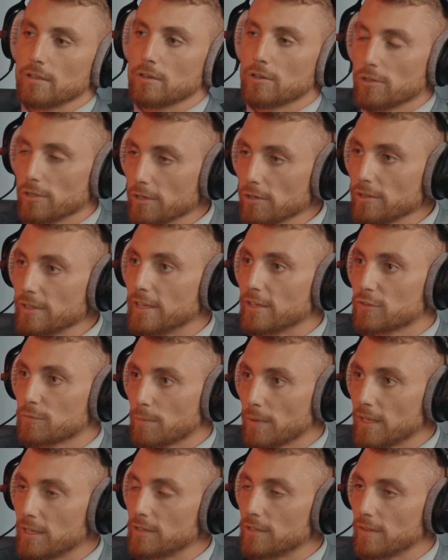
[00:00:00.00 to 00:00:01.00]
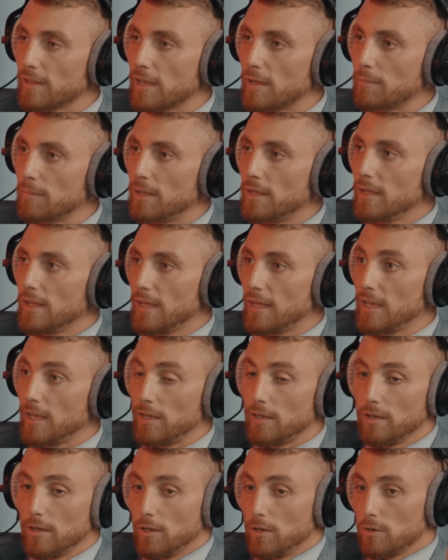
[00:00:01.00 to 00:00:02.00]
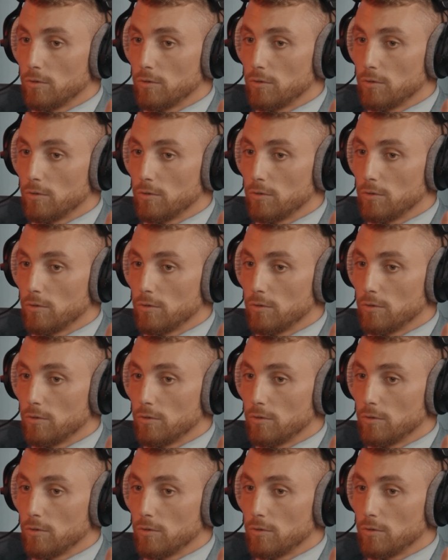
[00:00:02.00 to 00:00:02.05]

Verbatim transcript: clearly explain to them, "Hey,